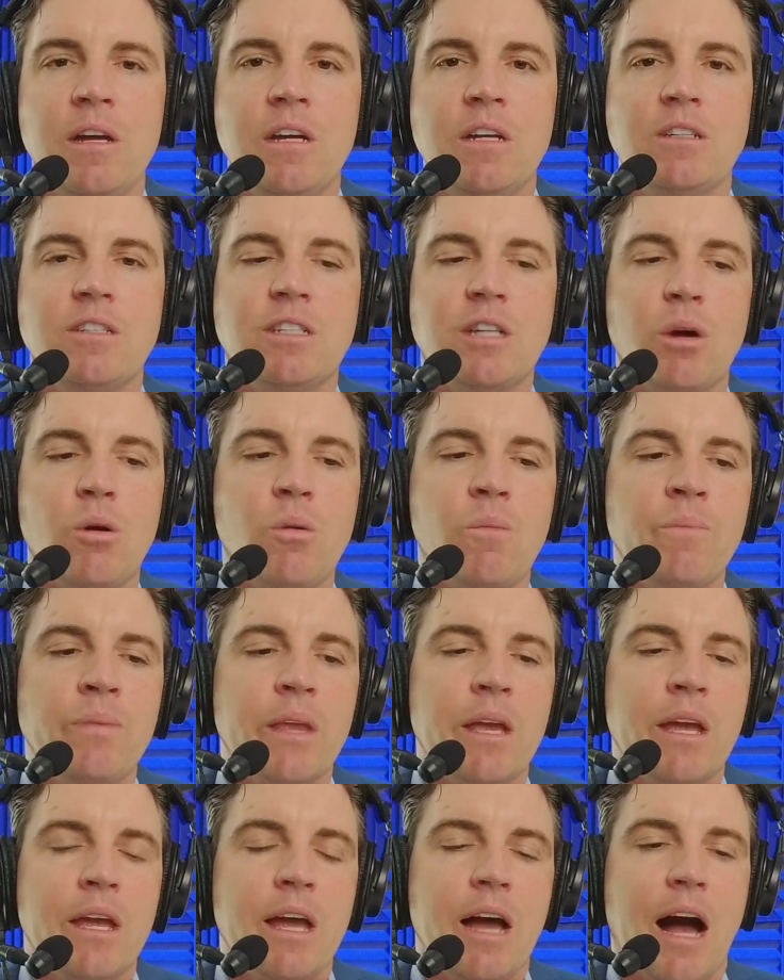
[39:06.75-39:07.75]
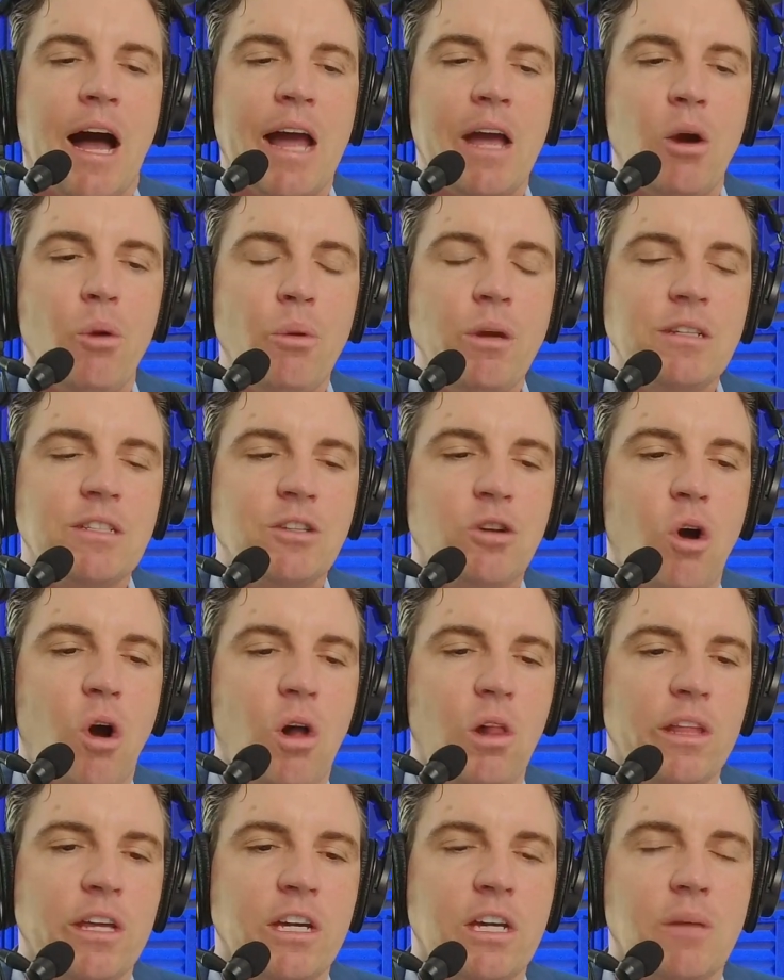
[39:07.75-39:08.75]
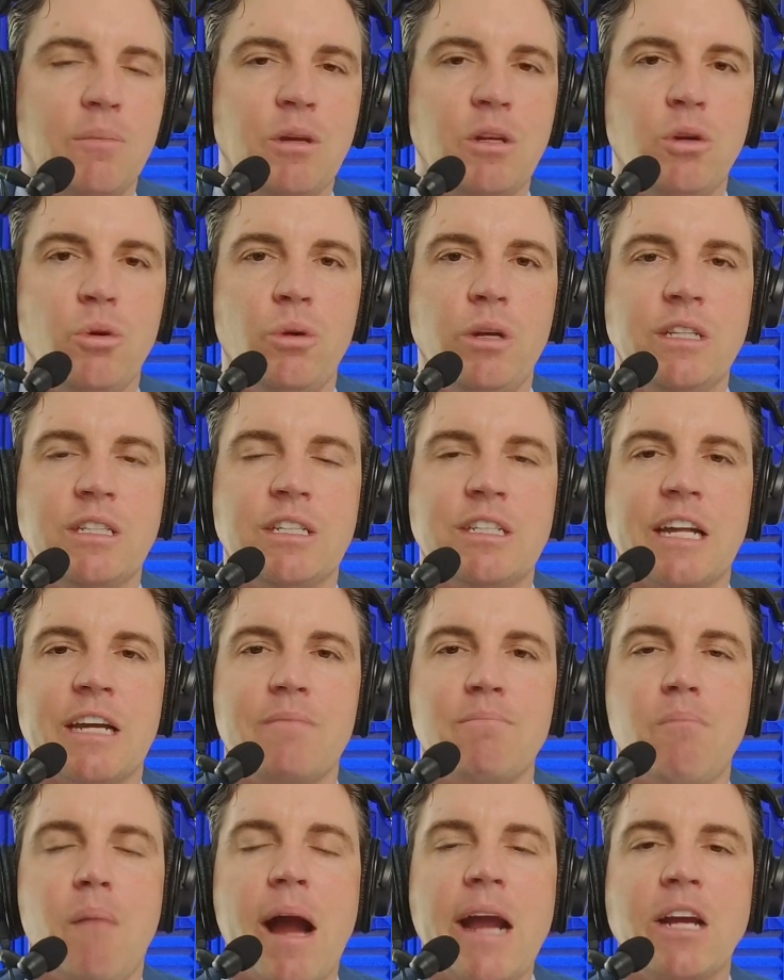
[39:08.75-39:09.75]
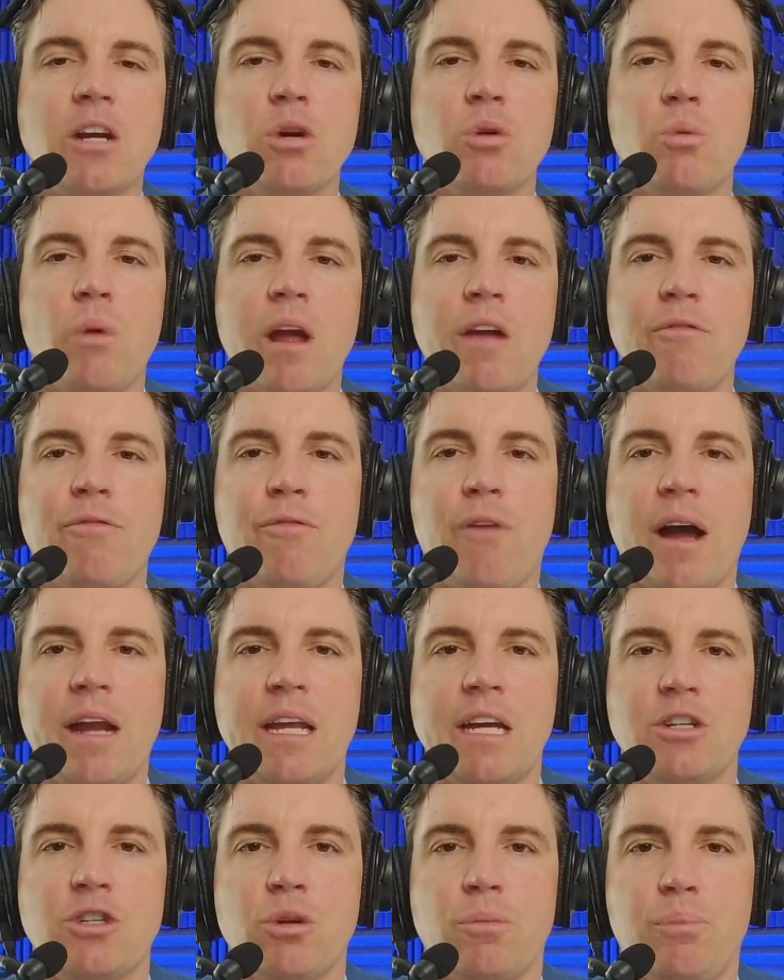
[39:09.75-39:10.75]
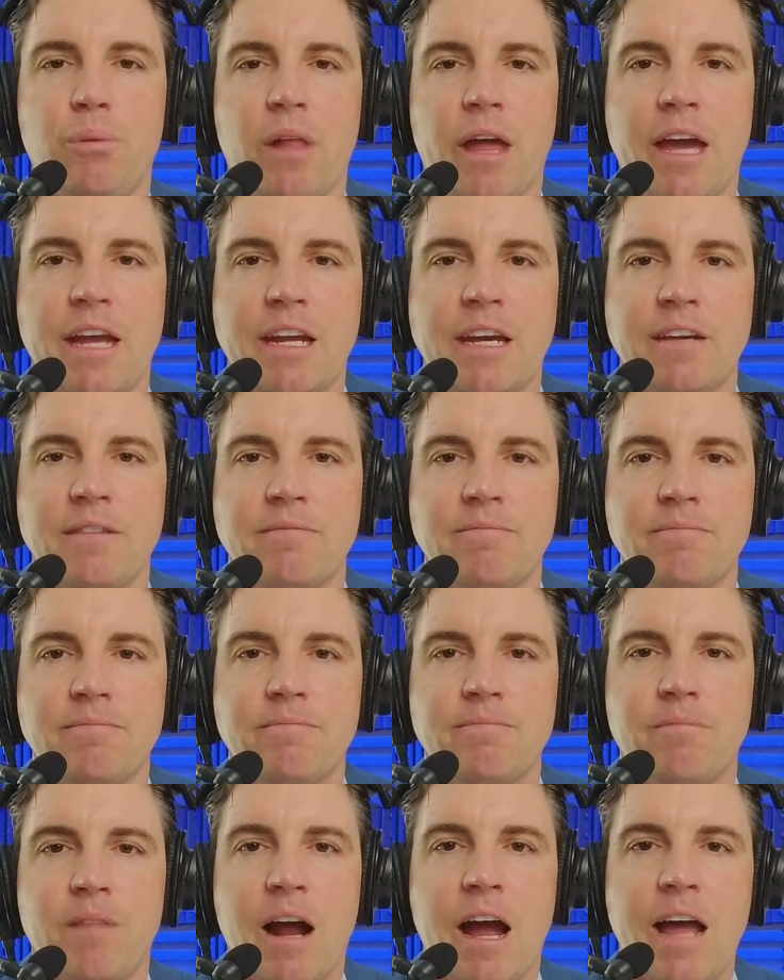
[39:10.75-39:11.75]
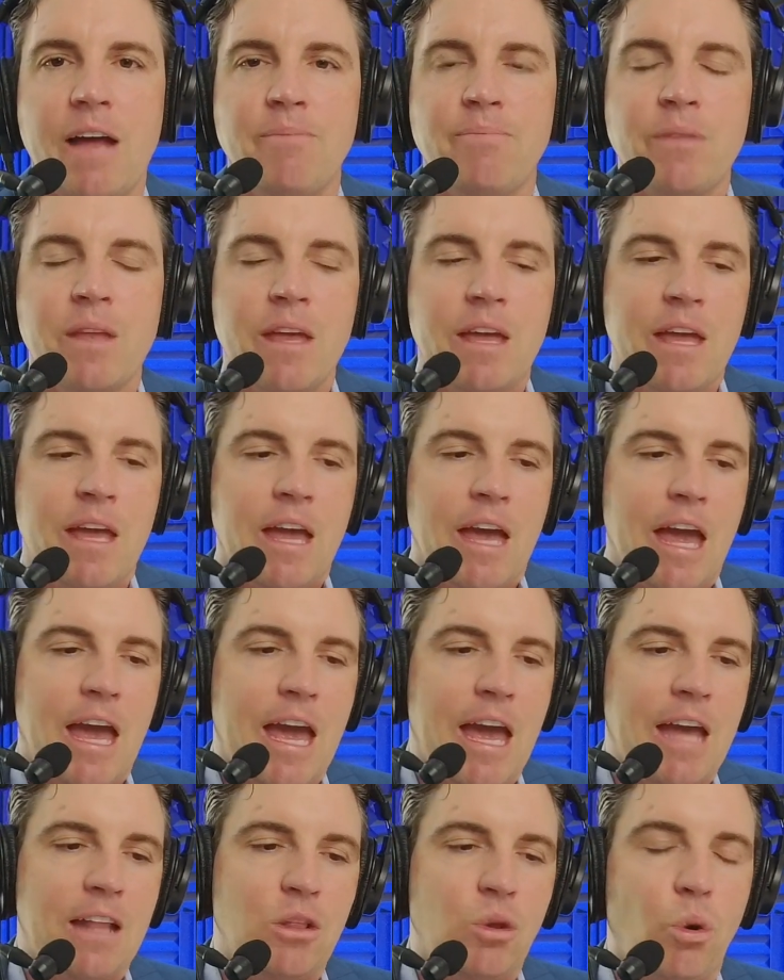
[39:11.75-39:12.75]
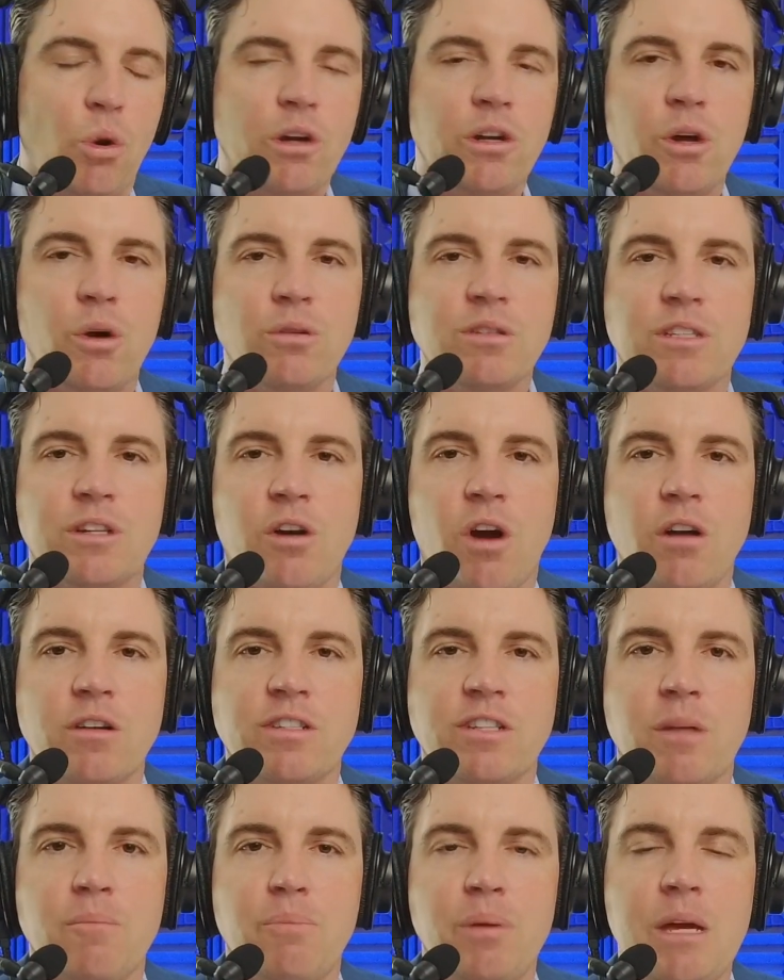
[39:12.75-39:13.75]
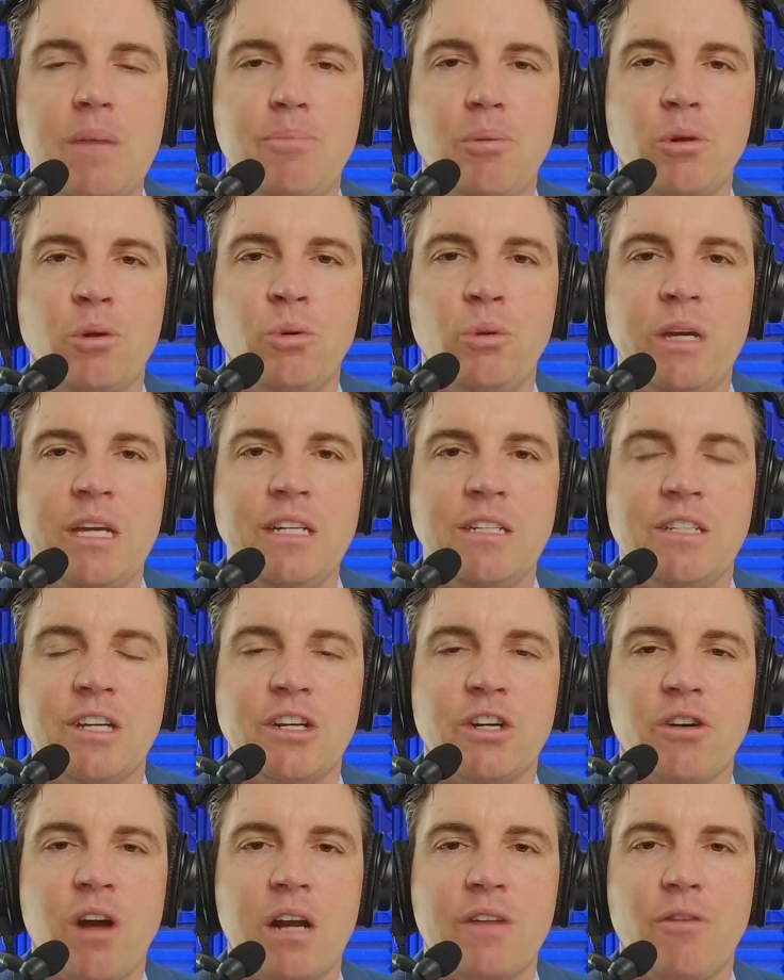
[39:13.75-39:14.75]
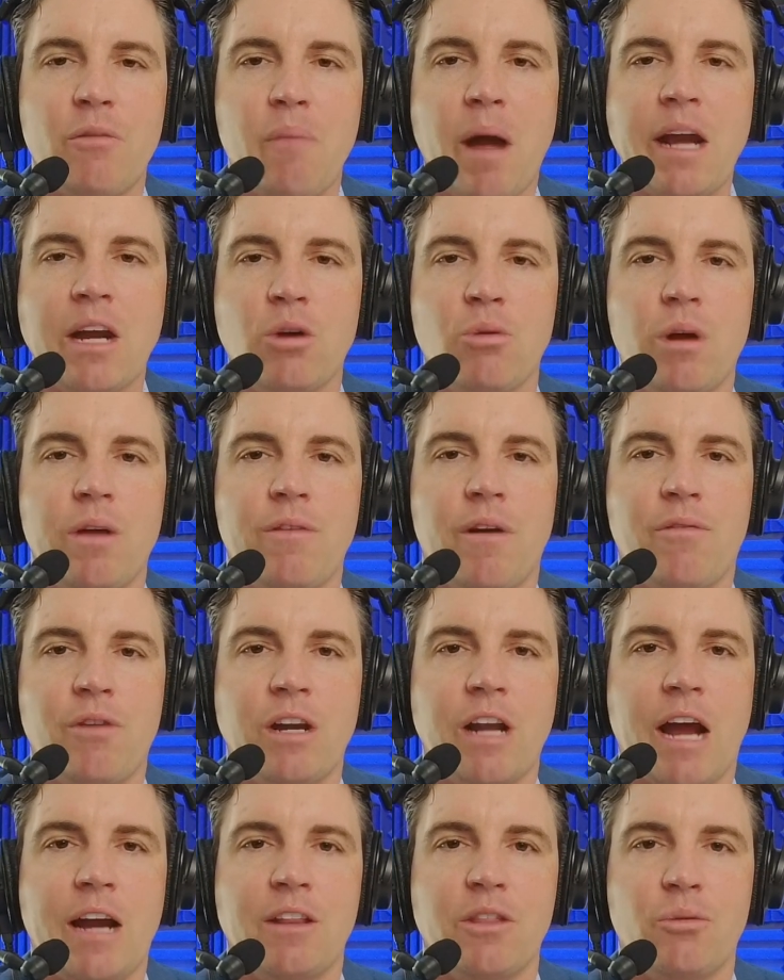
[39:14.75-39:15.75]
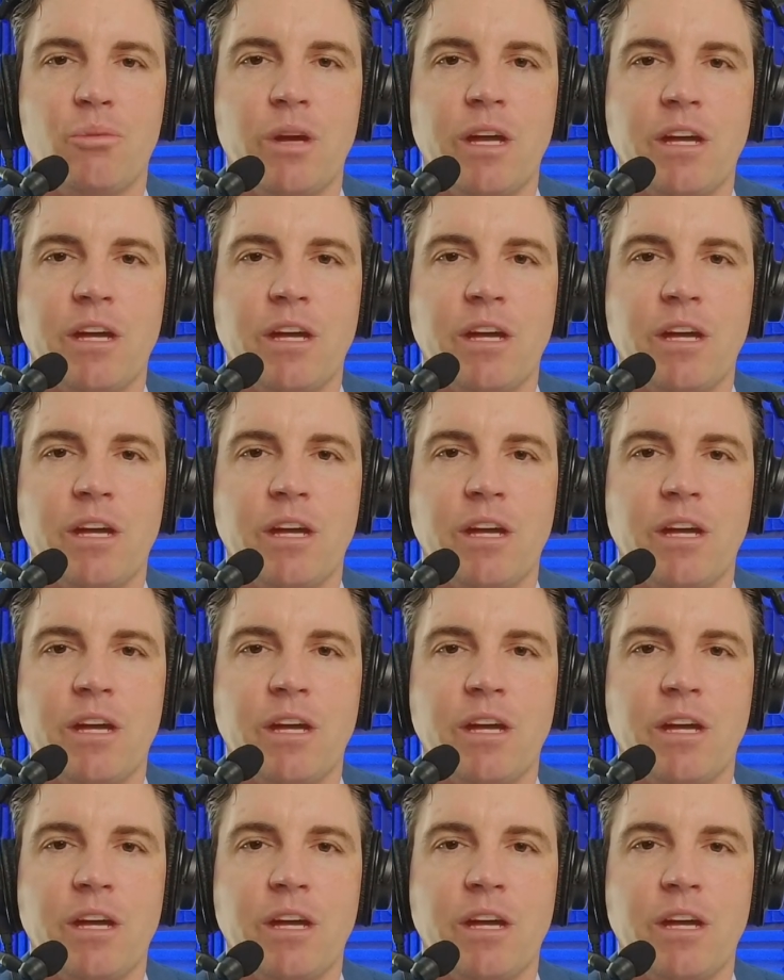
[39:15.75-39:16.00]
So I always call income annuities it's like microwave financial planning, right? And Lord knows there are some people who eat dinner out of a microwave every night of the week.